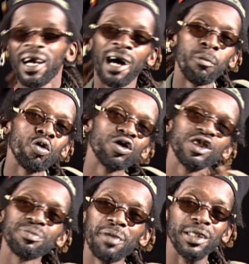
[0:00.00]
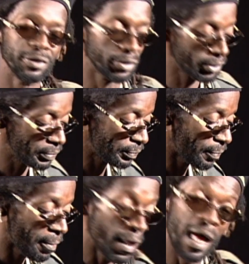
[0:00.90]
Among this mess,
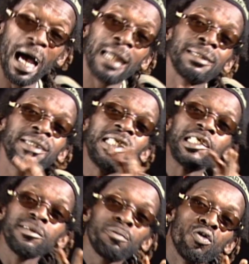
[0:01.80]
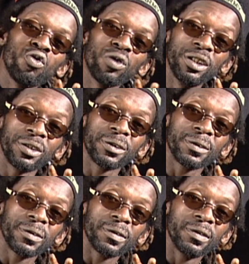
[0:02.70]
I see little progress.
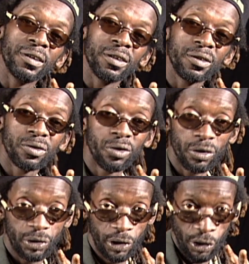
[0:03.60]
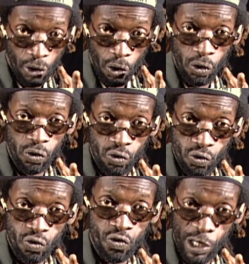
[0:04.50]
Just the
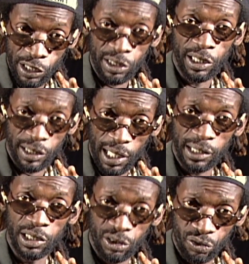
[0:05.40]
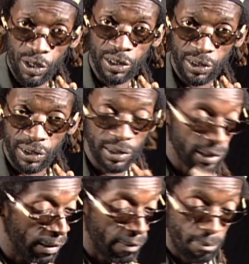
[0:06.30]
young, restless, and distressed.
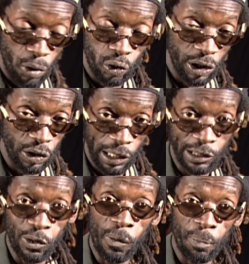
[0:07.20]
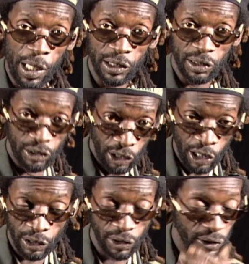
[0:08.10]
Among them got some pests,
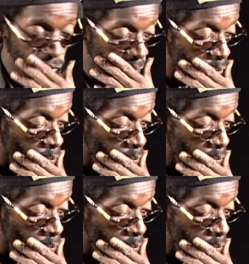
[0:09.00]
yes.